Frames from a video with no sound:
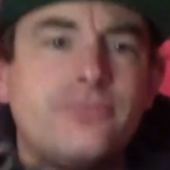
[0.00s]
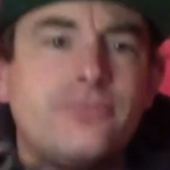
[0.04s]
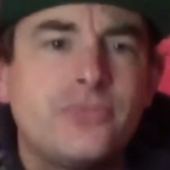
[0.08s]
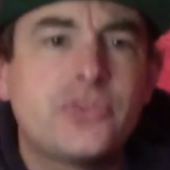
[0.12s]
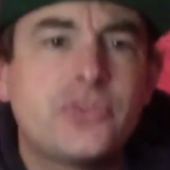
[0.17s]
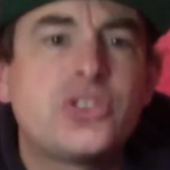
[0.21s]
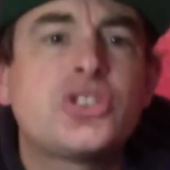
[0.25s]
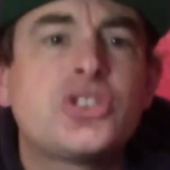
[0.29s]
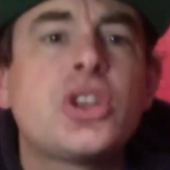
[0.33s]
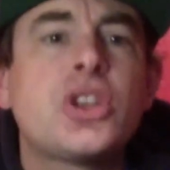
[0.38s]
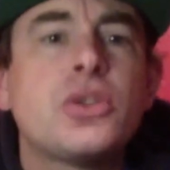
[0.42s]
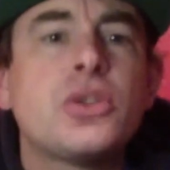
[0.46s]

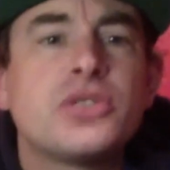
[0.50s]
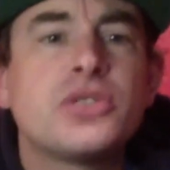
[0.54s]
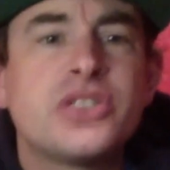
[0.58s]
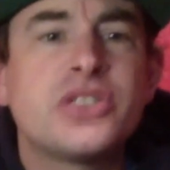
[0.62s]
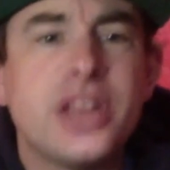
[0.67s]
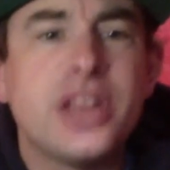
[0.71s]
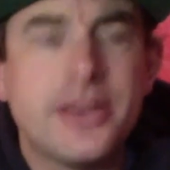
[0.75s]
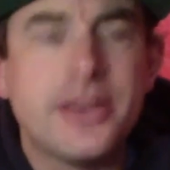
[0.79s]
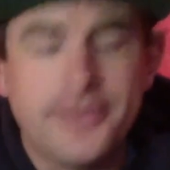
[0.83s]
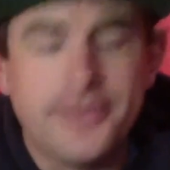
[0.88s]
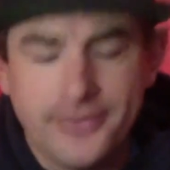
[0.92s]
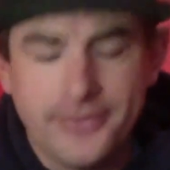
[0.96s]
So
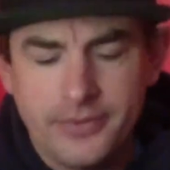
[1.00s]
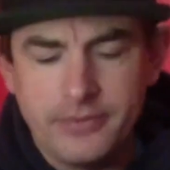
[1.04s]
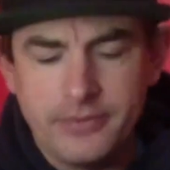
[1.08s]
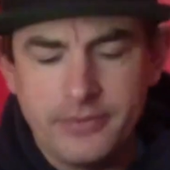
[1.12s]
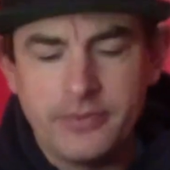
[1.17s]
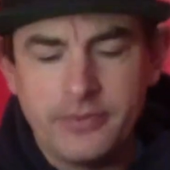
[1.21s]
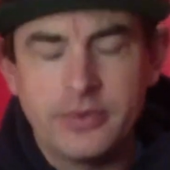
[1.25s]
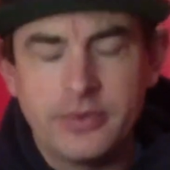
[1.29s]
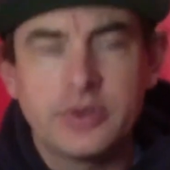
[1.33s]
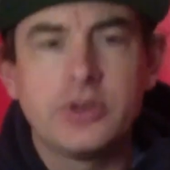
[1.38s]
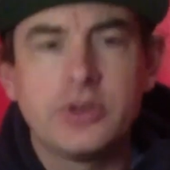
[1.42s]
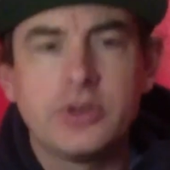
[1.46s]
stiff.
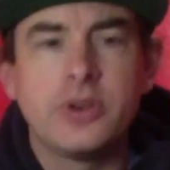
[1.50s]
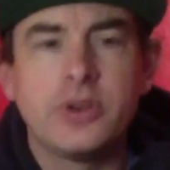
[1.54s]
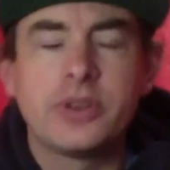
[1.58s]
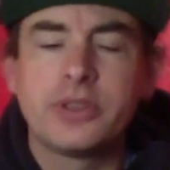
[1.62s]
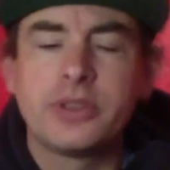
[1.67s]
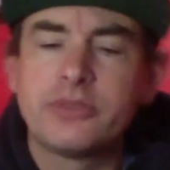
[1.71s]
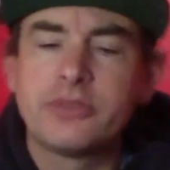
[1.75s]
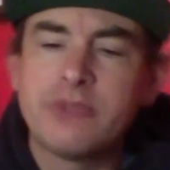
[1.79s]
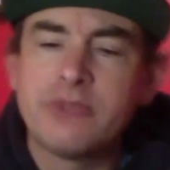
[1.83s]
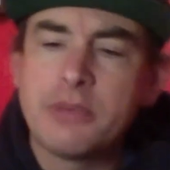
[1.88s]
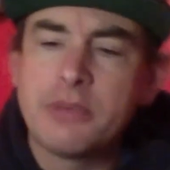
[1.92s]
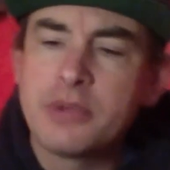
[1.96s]
Like,
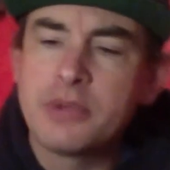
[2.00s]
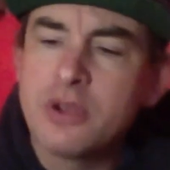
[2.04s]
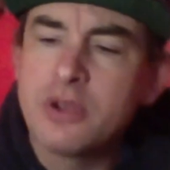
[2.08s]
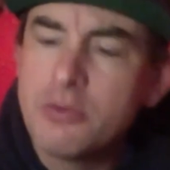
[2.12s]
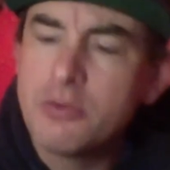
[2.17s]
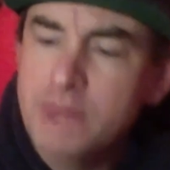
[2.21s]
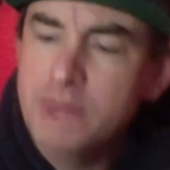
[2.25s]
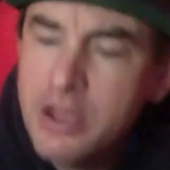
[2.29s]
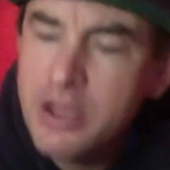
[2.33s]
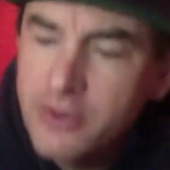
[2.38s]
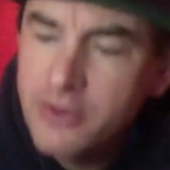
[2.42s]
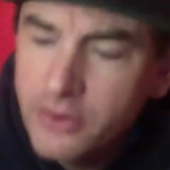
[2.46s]
the rubber
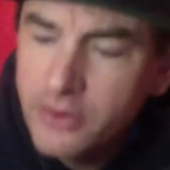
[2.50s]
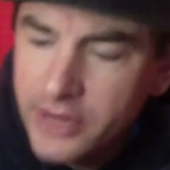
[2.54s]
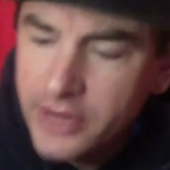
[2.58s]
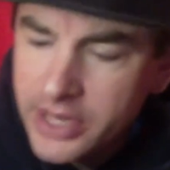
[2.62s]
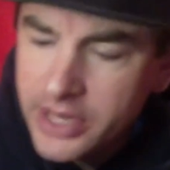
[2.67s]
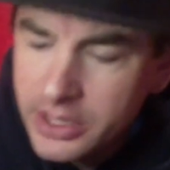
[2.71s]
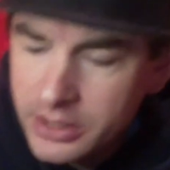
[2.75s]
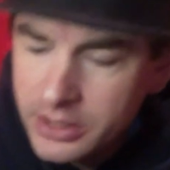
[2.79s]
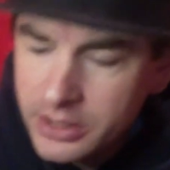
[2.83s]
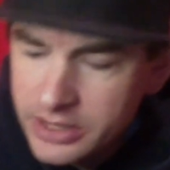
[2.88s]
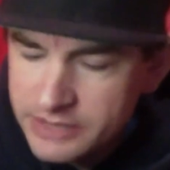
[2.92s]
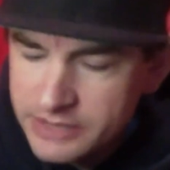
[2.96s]
compound on
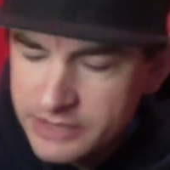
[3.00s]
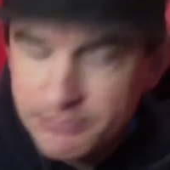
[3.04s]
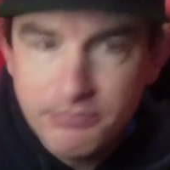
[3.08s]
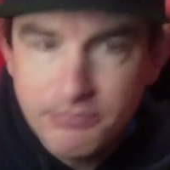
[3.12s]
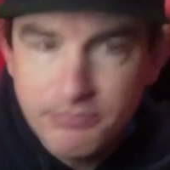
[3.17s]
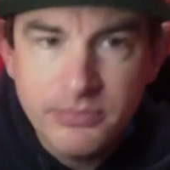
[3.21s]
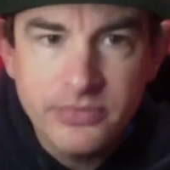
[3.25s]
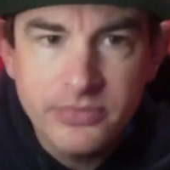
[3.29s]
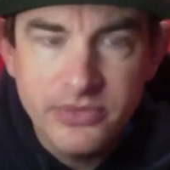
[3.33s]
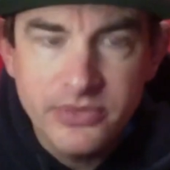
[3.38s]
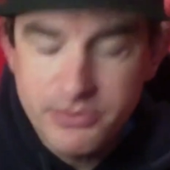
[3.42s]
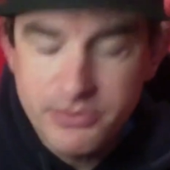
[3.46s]
it is
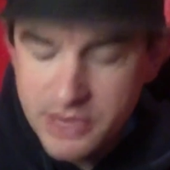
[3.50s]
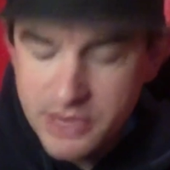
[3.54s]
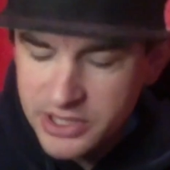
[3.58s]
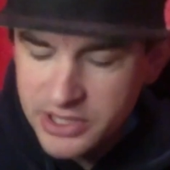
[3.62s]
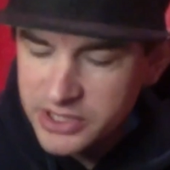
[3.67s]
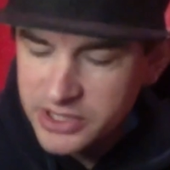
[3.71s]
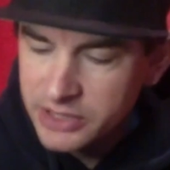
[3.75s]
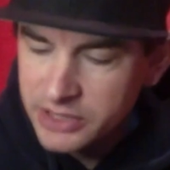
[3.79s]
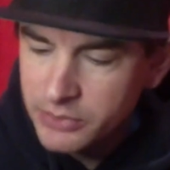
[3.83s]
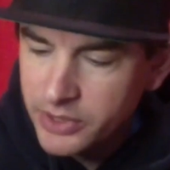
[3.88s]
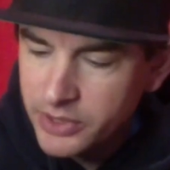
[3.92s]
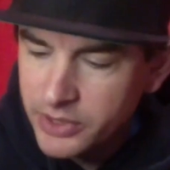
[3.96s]
the
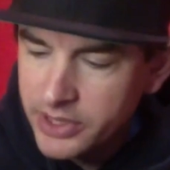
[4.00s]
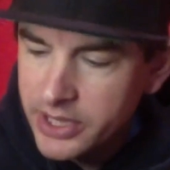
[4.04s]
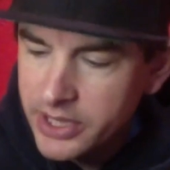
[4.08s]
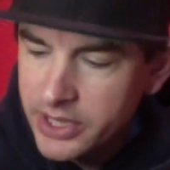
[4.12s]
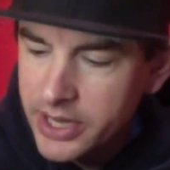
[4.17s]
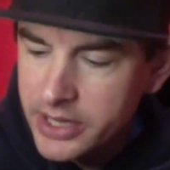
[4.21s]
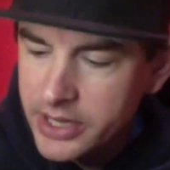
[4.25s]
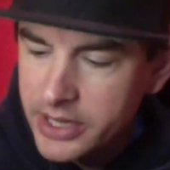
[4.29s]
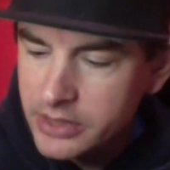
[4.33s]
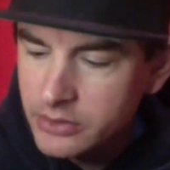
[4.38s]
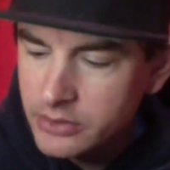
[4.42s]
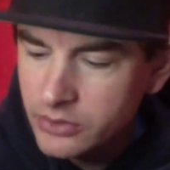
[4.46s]
Michelin one
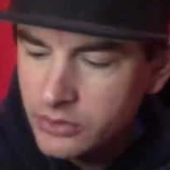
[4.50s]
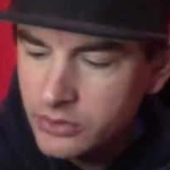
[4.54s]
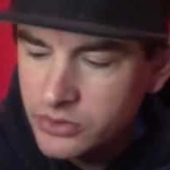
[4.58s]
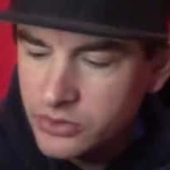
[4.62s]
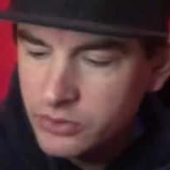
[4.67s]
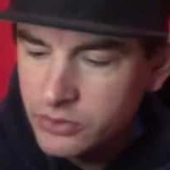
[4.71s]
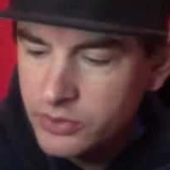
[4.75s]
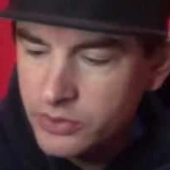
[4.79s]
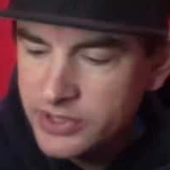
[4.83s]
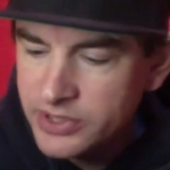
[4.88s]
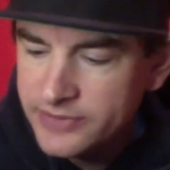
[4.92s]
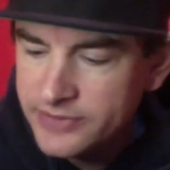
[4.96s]
again. Not
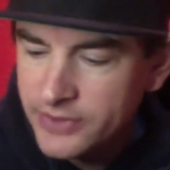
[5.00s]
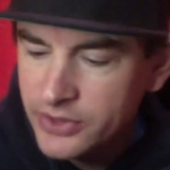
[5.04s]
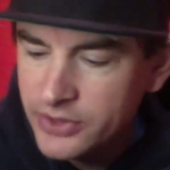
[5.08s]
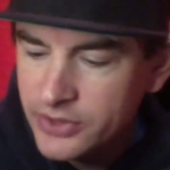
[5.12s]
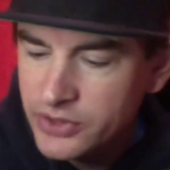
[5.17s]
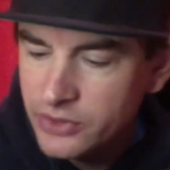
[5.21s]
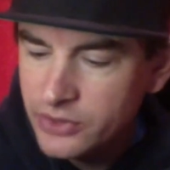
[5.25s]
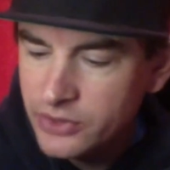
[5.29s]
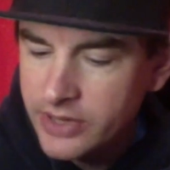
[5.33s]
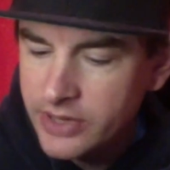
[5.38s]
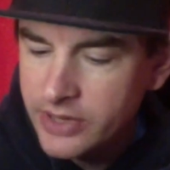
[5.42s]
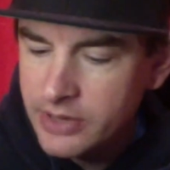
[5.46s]
sure which
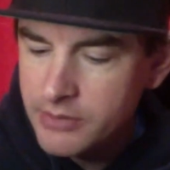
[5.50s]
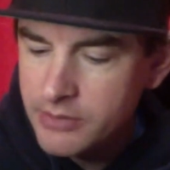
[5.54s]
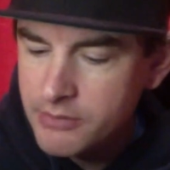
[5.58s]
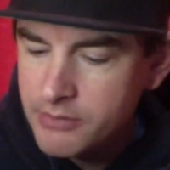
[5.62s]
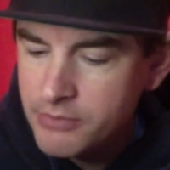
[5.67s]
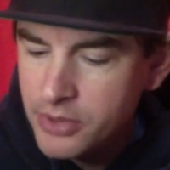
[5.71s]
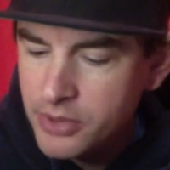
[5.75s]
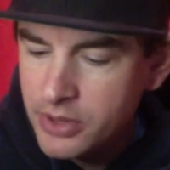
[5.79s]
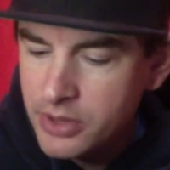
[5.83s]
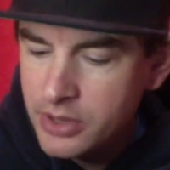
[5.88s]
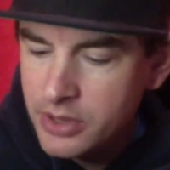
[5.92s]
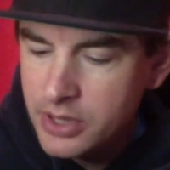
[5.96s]
version of it,
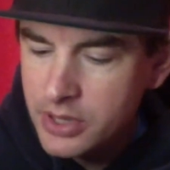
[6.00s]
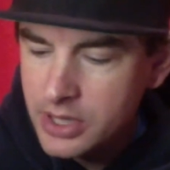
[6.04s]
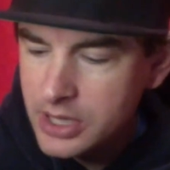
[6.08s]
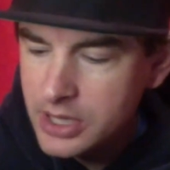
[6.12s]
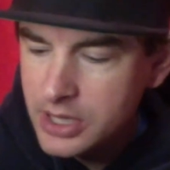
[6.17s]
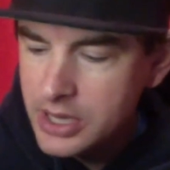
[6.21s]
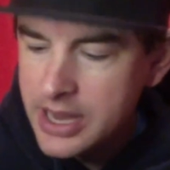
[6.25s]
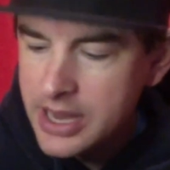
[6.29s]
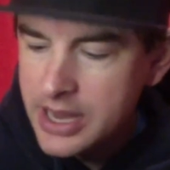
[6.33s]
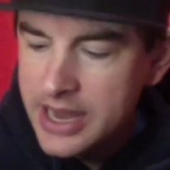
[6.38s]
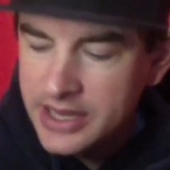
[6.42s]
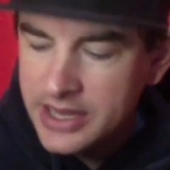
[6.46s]
but
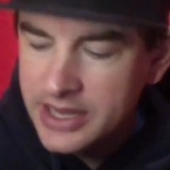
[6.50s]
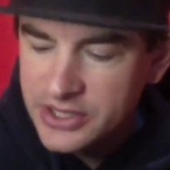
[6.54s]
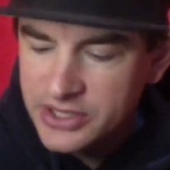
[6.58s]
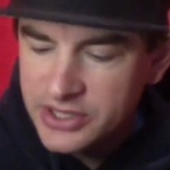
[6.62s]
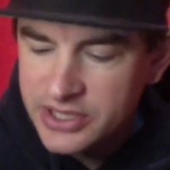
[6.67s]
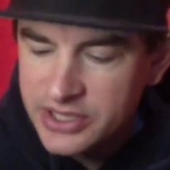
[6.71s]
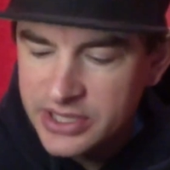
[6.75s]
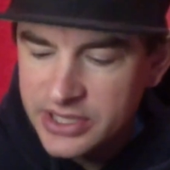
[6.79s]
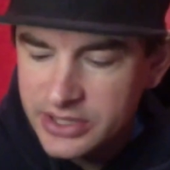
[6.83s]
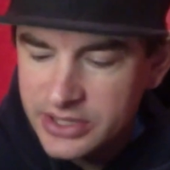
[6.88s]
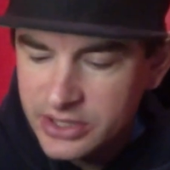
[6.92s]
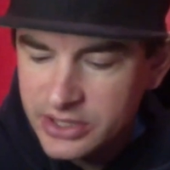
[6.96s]

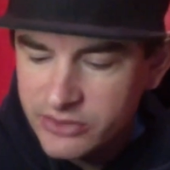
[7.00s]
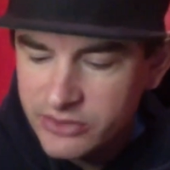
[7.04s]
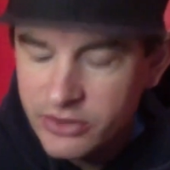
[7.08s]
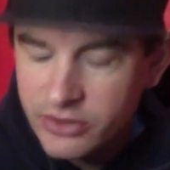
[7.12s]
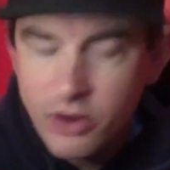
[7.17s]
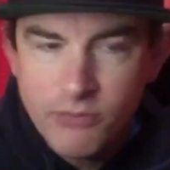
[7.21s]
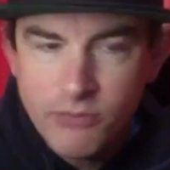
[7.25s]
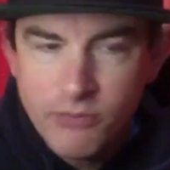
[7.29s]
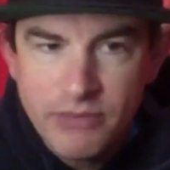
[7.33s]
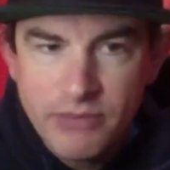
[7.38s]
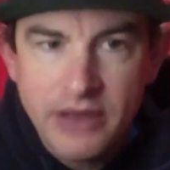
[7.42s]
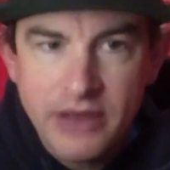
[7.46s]
actually the
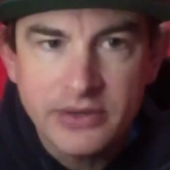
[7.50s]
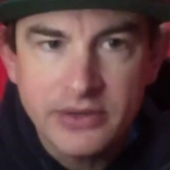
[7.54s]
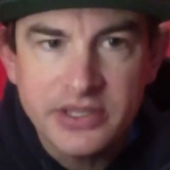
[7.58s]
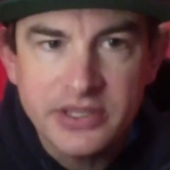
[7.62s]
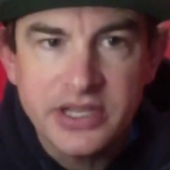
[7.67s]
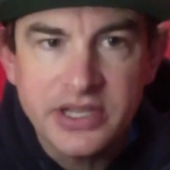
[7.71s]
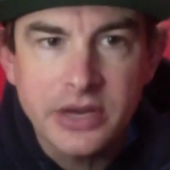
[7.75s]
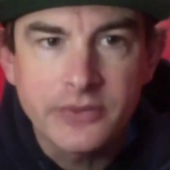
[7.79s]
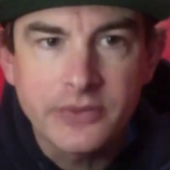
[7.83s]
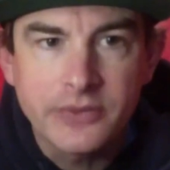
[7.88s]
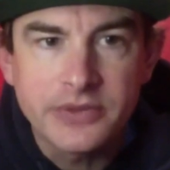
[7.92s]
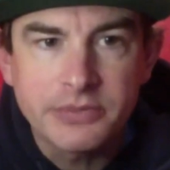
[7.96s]
compound
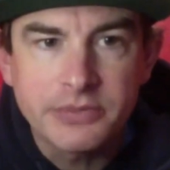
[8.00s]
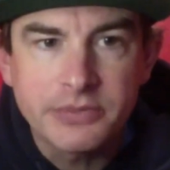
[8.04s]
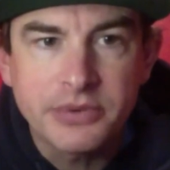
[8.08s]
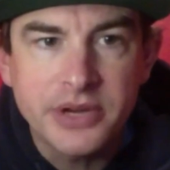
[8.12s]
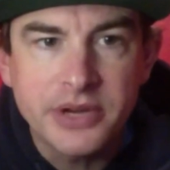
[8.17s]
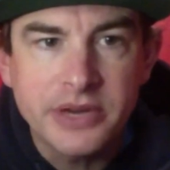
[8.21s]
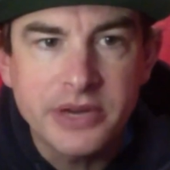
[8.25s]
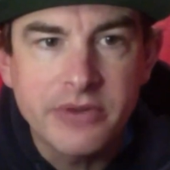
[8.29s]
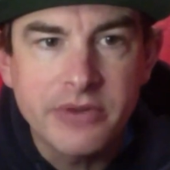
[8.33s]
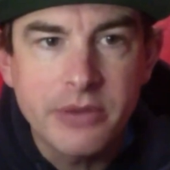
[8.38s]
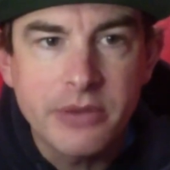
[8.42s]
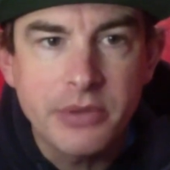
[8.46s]
itself is
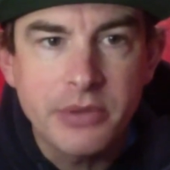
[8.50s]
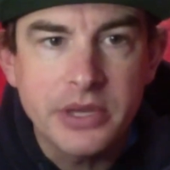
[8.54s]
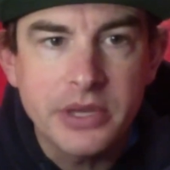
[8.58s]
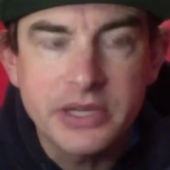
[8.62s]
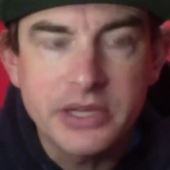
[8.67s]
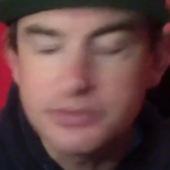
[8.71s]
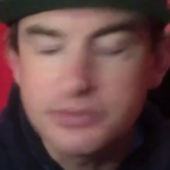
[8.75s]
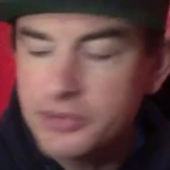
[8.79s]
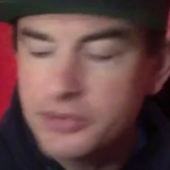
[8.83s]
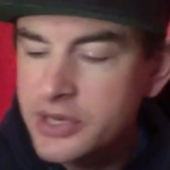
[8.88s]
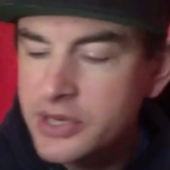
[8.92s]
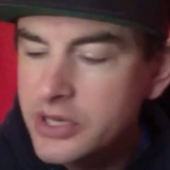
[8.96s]
pretty grippy.
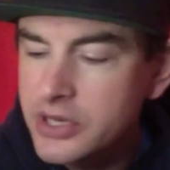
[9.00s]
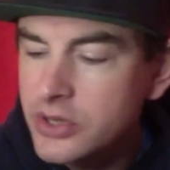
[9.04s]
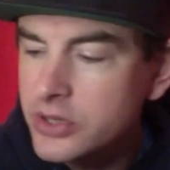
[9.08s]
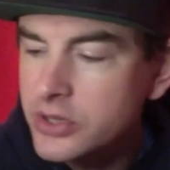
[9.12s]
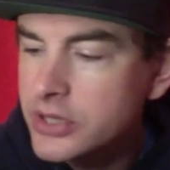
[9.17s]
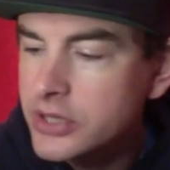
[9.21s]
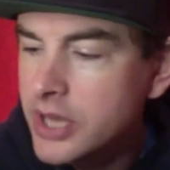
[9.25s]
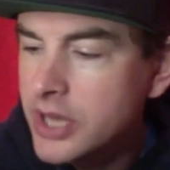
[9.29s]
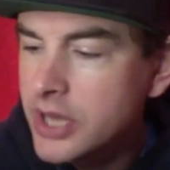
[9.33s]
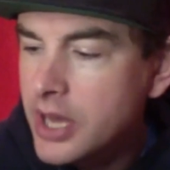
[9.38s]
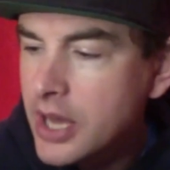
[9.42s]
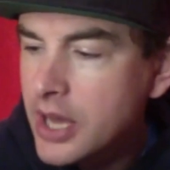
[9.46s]
It's pretty
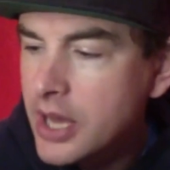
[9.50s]
good.